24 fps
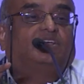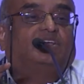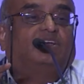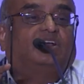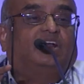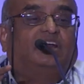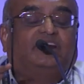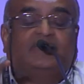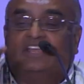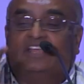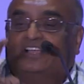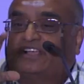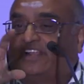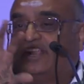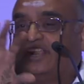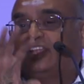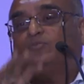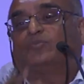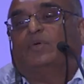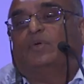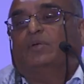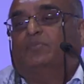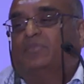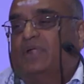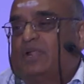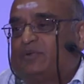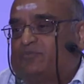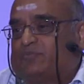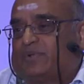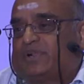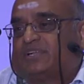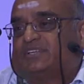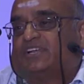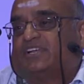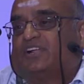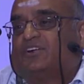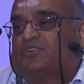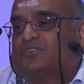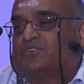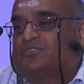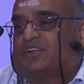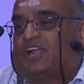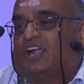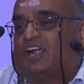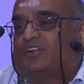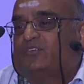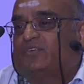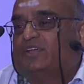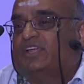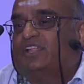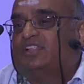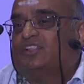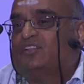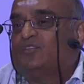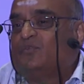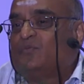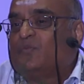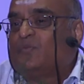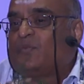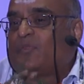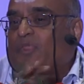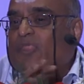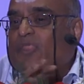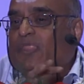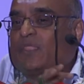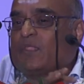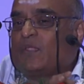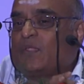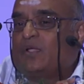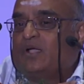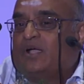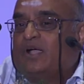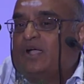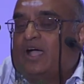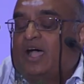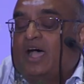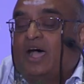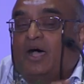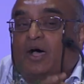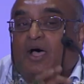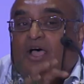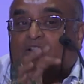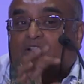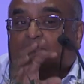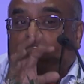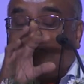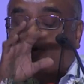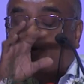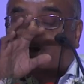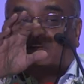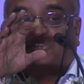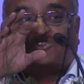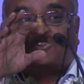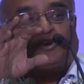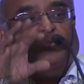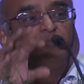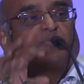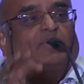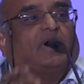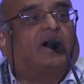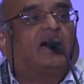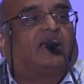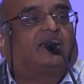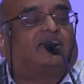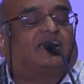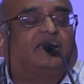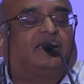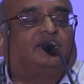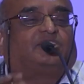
It increased my blood pressure to start with. The worst part, I